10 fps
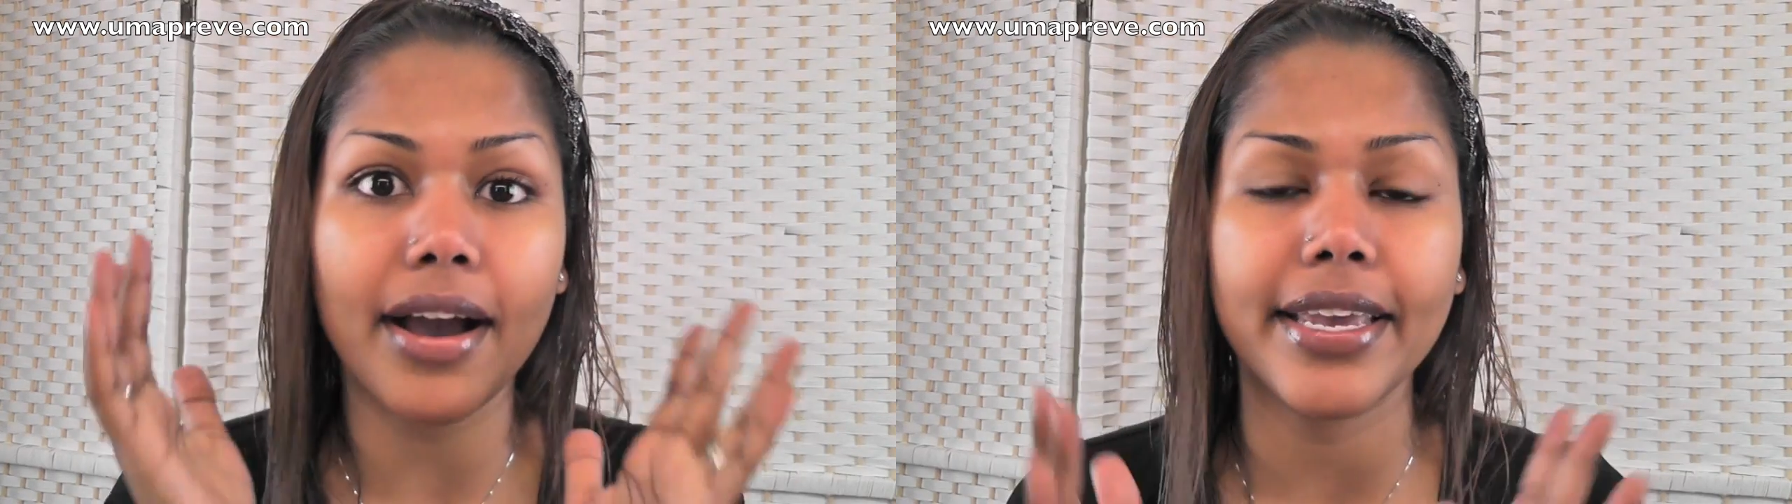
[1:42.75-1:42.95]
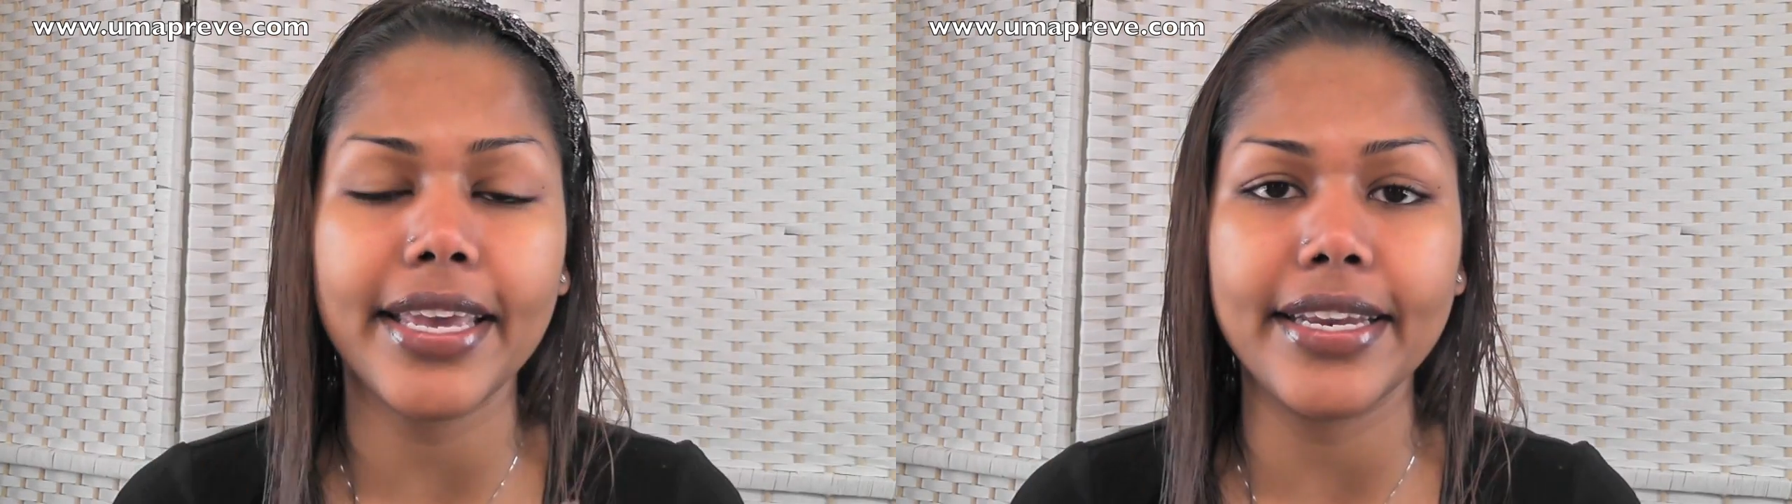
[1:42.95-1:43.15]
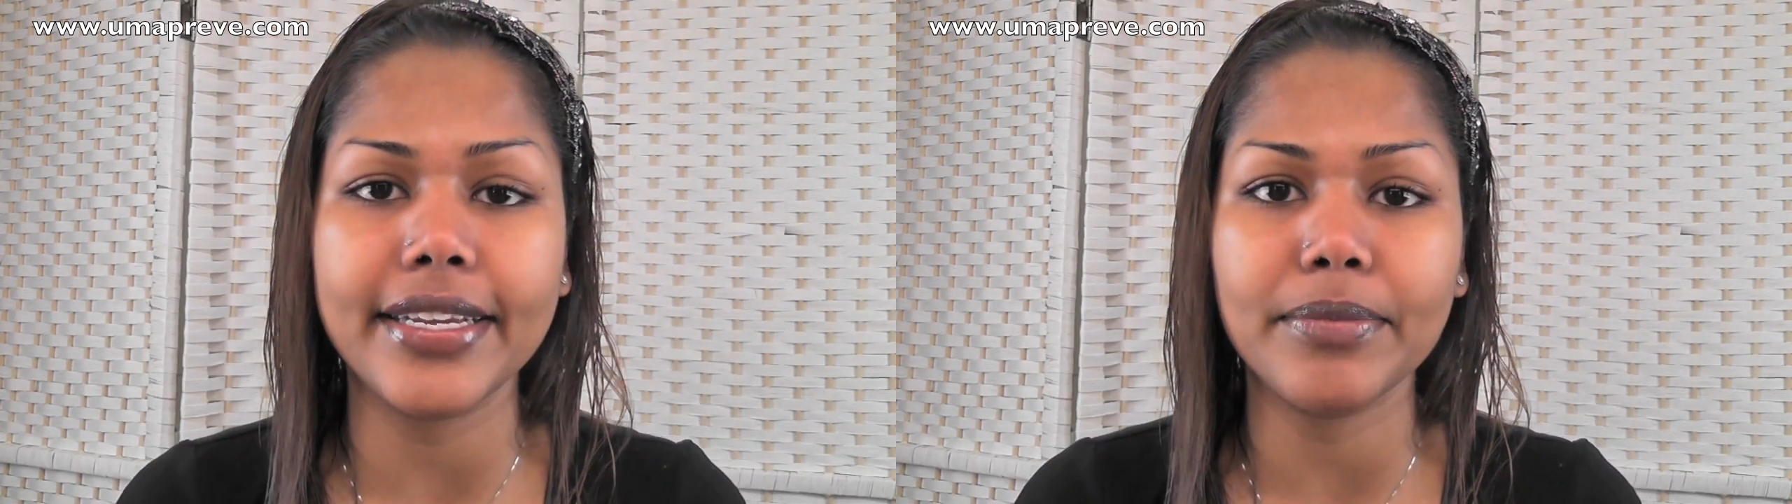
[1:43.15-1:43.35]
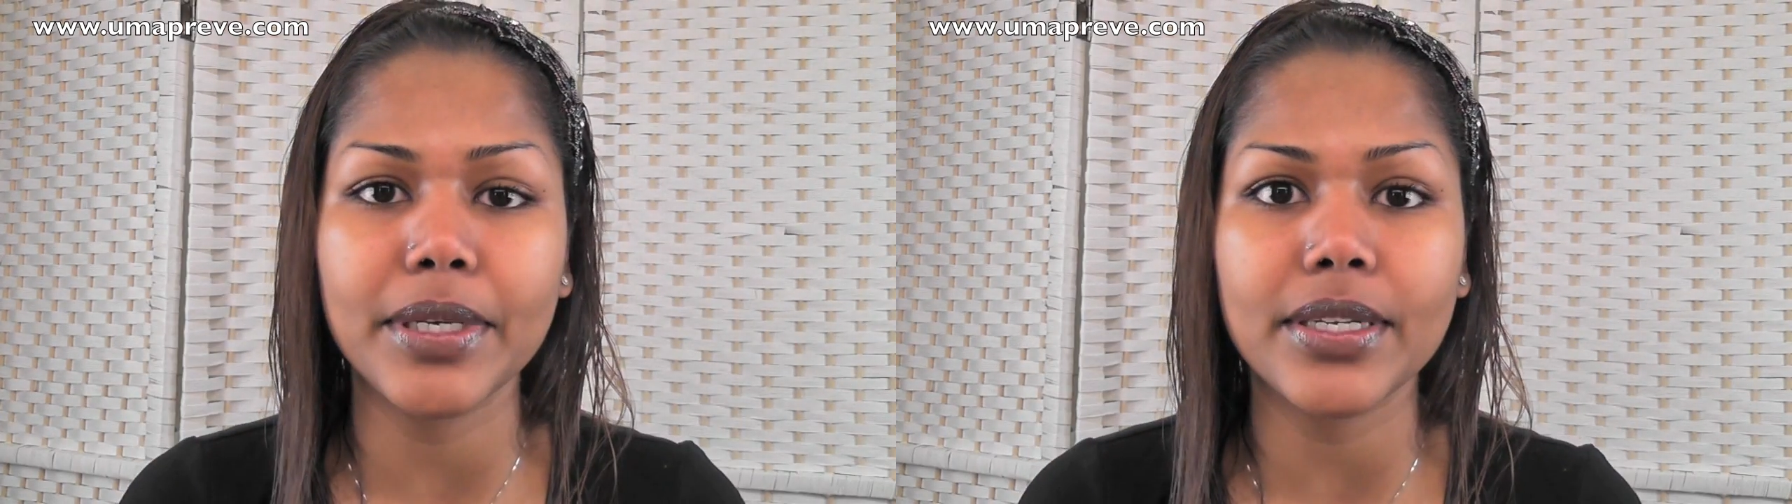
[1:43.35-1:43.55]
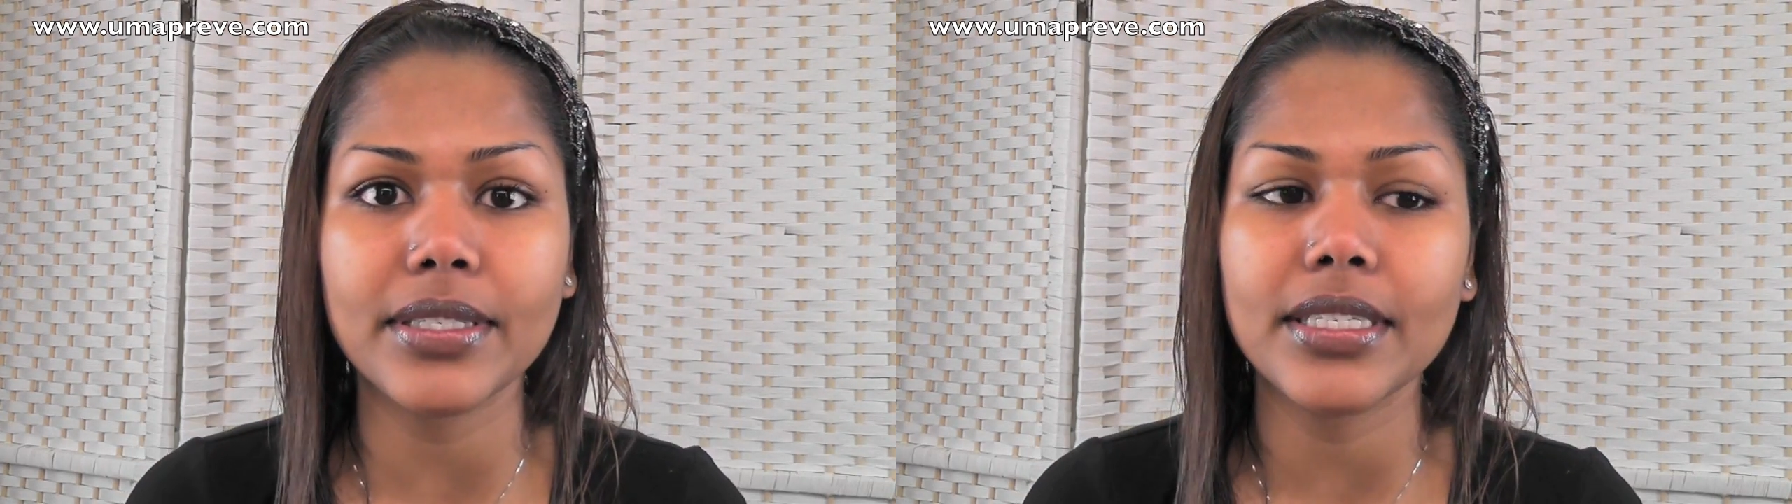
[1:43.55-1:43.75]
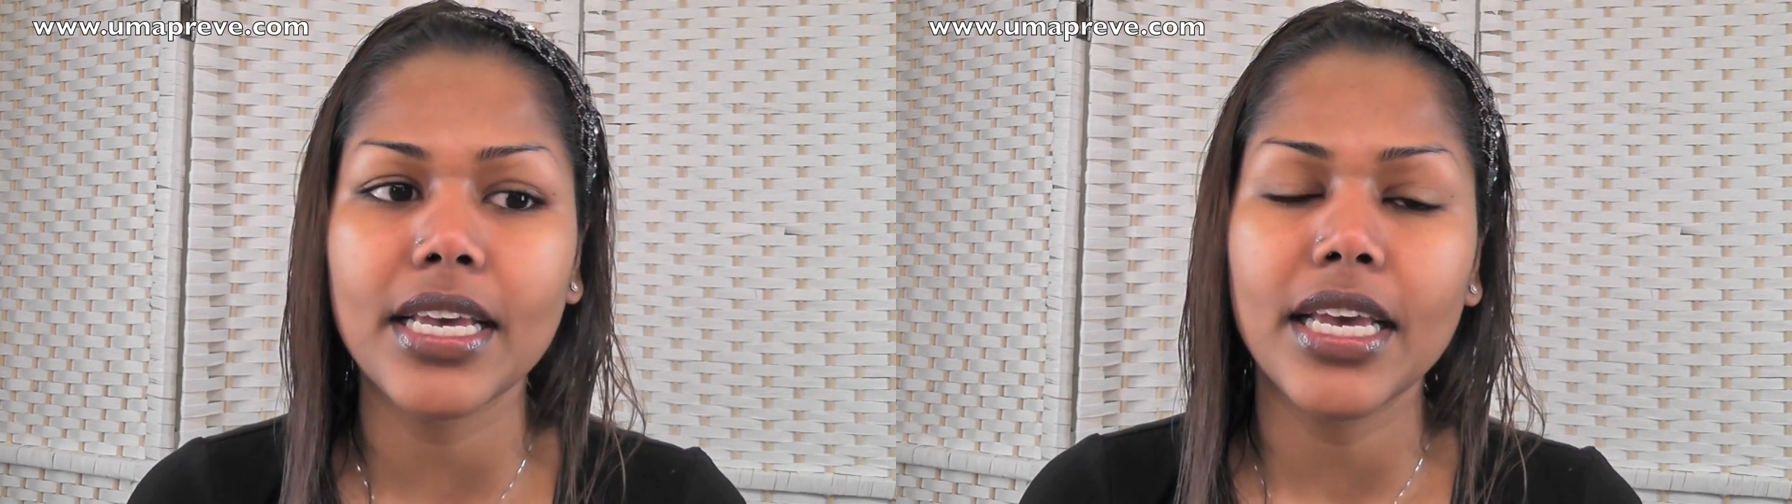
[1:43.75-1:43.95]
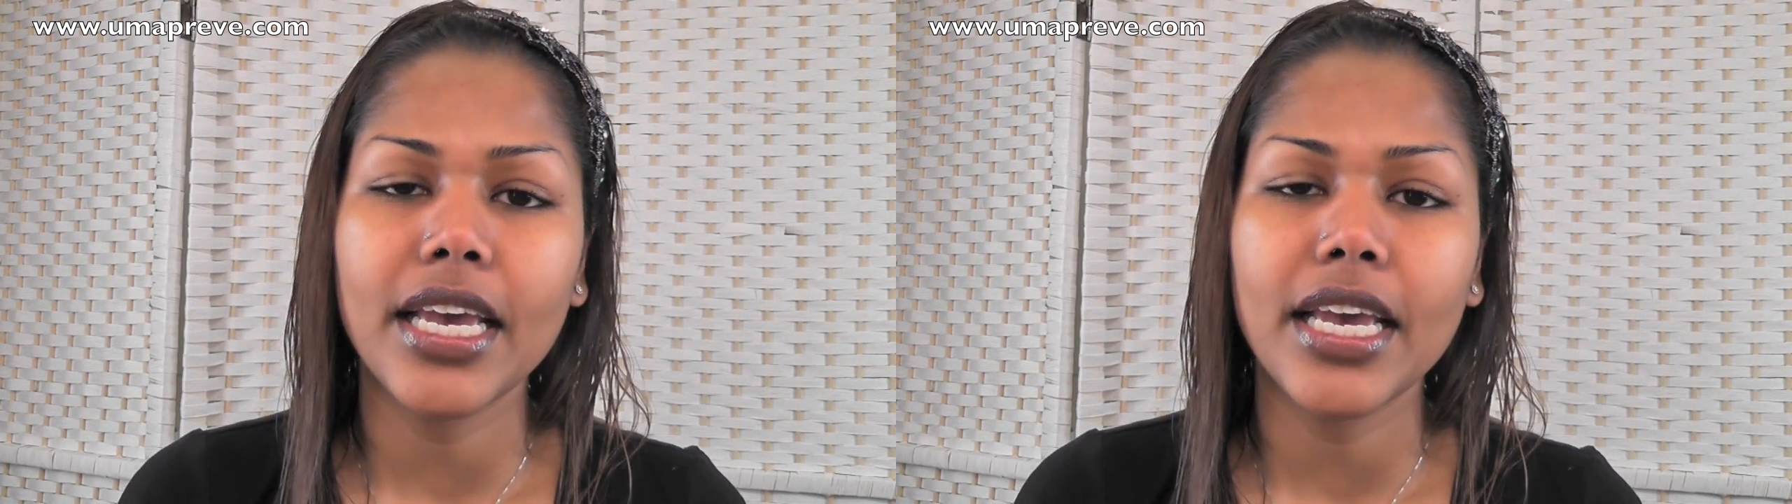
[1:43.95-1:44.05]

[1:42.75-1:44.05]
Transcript: eye area because